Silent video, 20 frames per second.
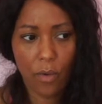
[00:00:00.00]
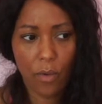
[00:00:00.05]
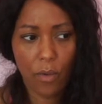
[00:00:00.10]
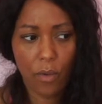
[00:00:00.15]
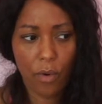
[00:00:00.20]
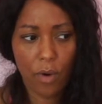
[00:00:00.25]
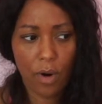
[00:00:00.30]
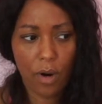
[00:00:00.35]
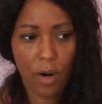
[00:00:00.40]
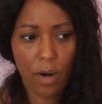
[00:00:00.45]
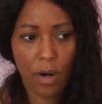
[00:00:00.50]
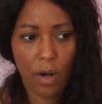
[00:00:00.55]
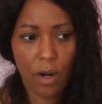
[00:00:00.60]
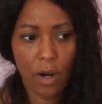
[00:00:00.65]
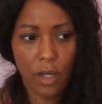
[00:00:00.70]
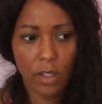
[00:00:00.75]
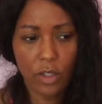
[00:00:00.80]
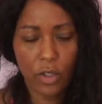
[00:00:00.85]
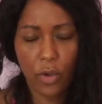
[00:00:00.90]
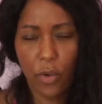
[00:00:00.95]
or
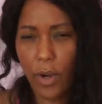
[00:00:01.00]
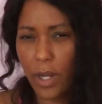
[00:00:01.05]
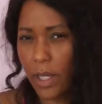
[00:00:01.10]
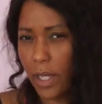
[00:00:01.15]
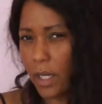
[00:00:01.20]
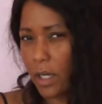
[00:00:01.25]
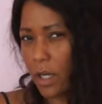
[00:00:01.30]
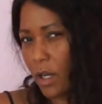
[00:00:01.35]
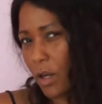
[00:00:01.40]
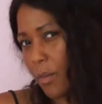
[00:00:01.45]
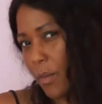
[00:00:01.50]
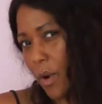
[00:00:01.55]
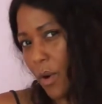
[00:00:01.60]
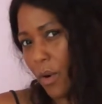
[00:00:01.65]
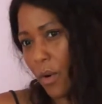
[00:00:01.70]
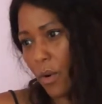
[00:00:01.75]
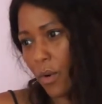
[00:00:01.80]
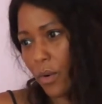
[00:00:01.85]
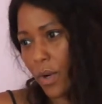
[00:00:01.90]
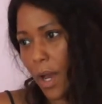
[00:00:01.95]
a toilet
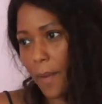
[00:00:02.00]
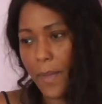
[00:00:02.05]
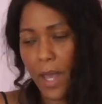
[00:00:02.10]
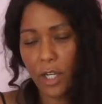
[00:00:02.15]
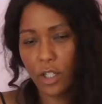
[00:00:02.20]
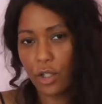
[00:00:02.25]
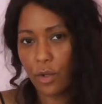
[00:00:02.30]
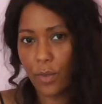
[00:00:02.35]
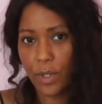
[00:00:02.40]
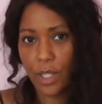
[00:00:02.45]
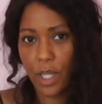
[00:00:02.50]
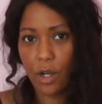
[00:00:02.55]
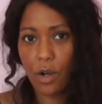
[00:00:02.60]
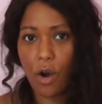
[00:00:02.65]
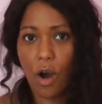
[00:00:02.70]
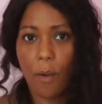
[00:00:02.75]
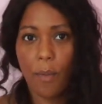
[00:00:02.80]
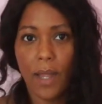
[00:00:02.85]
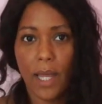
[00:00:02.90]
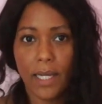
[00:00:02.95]
commode. I'm not sure what they
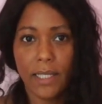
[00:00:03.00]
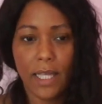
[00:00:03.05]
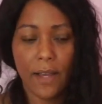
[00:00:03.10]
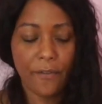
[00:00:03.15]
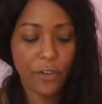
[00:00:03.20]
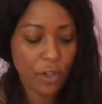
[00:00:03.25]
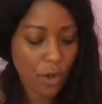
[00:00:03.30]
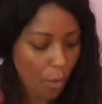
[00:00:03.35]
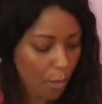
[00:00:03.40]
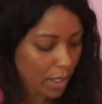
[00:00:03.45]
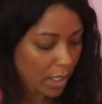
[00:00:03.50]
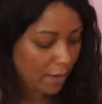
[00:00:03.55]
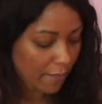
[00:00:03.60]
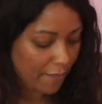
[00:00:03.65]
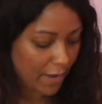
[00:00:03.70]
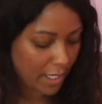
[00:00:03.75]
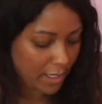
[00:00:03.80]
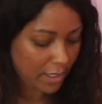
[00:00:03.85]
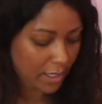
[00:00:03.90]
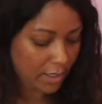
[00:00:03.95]
call it, but like I said, if you don't want to
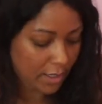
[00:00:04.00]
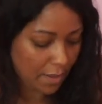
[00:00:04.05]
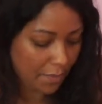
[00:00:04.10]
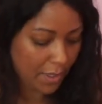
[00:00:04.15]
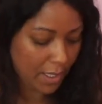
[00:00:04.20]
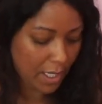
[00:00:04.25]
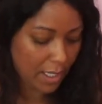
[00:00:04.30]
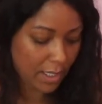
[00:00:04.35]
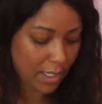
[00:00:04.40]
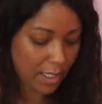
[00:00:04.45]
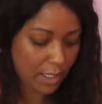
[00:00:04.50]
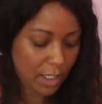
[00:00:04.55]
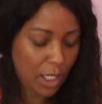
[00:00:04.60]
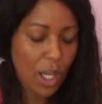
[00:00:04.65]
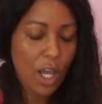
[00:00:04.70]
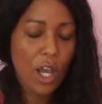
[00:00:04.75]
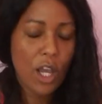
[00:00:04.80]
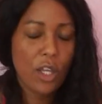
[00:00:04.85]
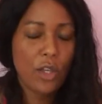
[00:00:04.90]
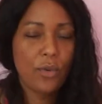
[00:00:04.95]
invest in something like this,
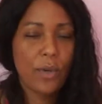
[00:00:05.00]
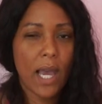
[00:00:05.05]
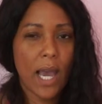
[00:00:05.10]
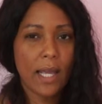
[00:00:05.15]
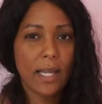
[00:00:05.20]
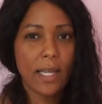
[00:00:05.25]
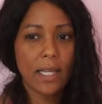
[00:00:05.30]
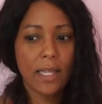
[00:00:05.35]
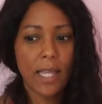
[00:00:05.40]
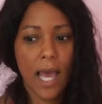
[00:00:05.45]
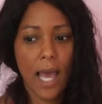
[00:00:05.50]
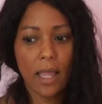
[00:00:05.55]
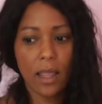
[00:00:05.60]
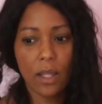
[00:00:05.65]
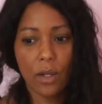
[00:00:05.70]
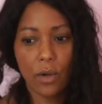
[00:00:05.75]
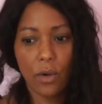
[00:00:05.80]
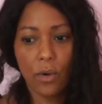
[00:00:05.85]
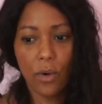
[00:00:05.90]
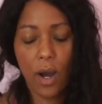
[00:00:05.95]
you can get that
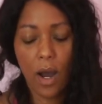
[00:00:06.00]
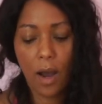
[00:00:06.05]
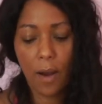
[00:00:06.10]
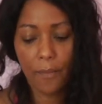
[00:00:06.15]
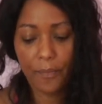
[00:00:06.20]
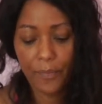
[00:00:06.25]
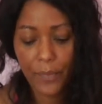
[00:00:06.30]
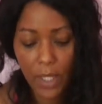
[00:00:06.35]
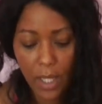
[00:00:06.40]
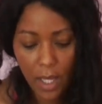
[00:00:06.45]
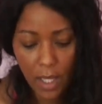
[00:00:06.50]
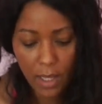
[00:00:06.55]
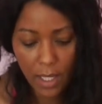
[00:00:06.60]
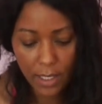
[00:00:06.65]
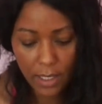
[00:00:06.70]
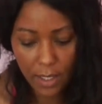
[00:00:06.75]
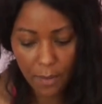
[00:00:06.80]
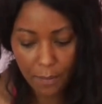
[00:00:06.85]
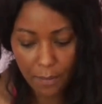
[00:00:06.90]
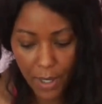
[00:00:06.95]
little, um,
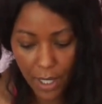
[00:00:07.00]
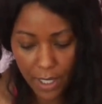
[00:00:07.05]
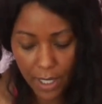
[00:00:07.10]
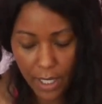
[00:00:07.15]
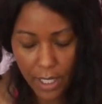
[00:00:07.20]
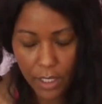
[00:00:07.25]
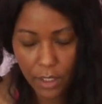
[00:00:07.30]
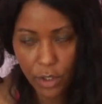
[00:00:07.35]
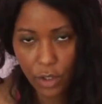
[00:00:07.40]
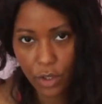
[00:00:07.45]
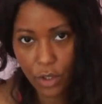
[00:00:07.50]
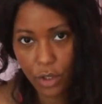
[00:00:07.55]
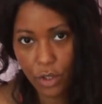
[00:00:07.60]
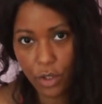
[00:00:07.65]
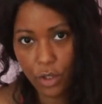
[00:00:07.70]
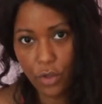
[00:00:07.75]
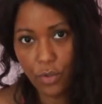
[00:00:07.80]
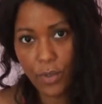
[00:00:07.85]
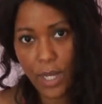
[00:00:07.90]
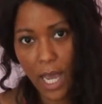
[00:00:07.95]
like the bucket.
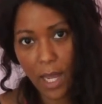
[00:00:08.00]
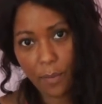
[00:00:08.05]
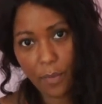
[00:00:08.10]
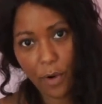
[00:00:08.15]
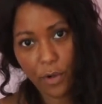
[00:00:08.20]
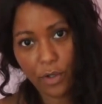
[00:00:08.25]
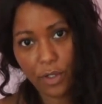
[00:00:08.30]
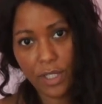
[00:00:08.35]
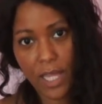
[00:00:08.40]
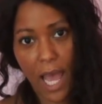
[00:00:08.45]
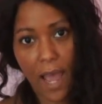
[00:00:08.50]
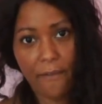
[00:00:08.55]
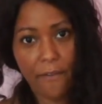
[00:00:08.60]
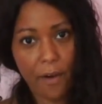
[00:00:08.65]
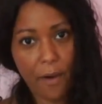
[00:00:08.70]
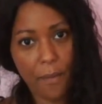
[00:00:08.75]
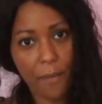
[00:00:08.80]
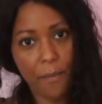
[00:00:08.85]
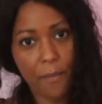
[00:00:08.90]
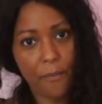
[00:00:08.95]
You can purchase that
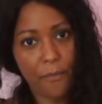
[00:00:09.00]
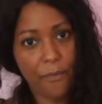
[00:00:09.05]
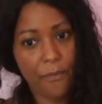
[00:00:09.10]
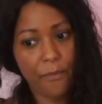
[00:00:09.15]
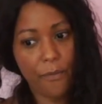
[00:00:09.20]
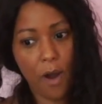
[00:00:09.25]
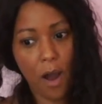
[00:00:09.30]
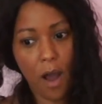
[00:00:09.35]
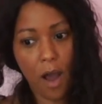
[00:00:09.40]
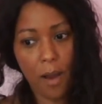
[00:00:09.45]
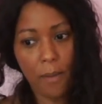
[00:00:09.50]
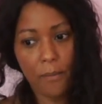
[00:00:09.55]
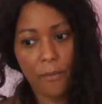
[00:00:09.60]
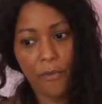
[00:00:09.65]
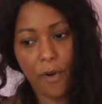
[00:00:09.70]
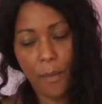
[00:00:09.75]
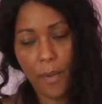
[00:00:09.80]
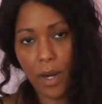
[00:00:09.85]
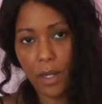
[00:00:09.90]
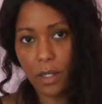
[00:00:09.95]
from um,
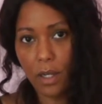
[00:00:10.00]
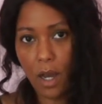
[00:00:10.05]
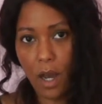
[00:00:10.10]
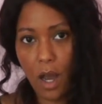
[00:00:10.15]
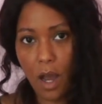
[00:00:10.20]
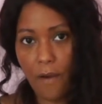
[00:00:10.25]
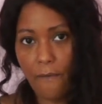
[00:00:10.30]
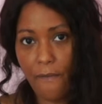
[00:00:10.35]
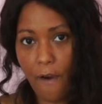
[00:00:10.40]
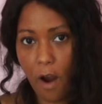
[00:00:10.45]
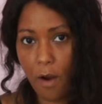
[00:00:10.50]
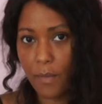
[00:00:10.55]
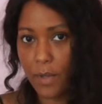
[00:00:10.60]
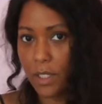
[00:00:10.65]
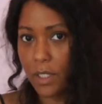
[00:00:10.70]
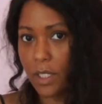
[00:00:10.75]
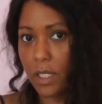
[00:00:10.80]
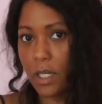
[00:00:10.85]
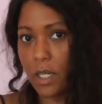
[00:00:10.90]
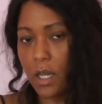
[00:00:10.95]
from a, a
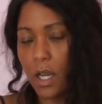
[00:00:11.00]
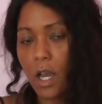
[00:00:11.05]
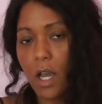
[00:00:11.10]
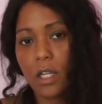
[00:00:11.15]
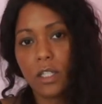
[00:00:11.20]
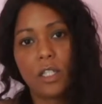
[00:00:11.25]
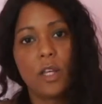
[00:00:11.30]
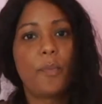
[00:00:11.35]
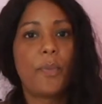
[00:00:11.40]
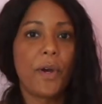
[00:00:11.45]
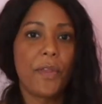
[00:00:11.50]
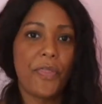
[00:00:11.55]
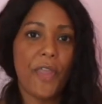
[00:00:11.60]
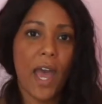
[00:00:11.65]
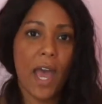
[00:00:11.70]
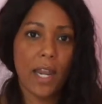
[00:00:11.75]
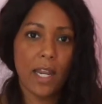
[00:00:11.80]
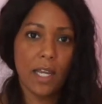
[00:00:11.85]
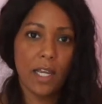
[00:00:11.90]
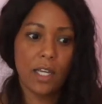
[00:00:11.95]
pharmacy to put
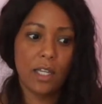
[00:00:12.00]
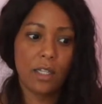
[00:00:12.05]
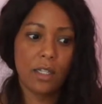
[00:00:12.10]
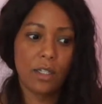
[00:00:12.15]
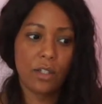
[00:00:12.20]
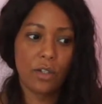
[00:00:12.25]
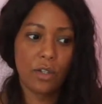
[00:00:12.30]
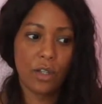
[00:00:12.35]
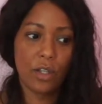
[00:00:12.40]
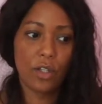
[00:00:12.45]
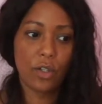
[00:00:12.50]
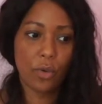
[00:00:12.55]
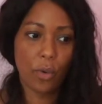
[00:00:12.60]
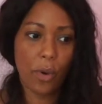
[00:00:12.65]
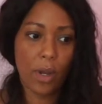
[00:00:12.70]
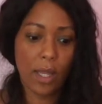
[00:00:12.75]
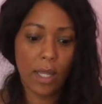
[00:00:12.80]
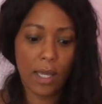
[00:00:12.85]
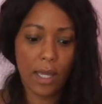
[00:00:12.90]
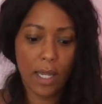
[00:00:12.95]
that into the
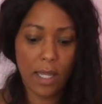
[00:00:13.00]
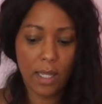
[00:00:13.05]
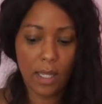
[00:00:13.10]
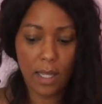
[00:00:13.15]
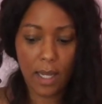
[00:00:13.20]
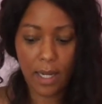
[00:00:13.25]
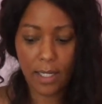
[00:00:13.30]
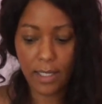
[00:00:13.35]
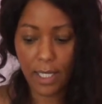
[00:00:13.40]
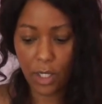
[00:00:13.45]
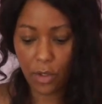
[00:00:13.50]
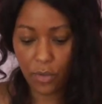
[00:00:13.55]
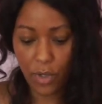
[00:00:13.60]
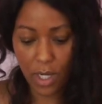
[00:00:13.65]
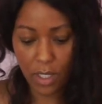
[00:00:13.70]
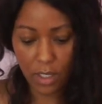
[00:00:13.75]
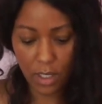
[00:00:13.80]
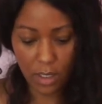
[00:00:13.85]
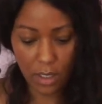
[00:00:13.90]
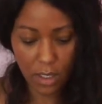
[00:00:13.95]
toilet. And then like I said, you
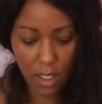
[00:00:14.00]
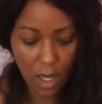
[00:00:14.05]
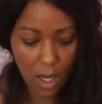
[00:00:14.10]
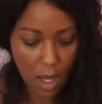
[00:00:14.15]
can just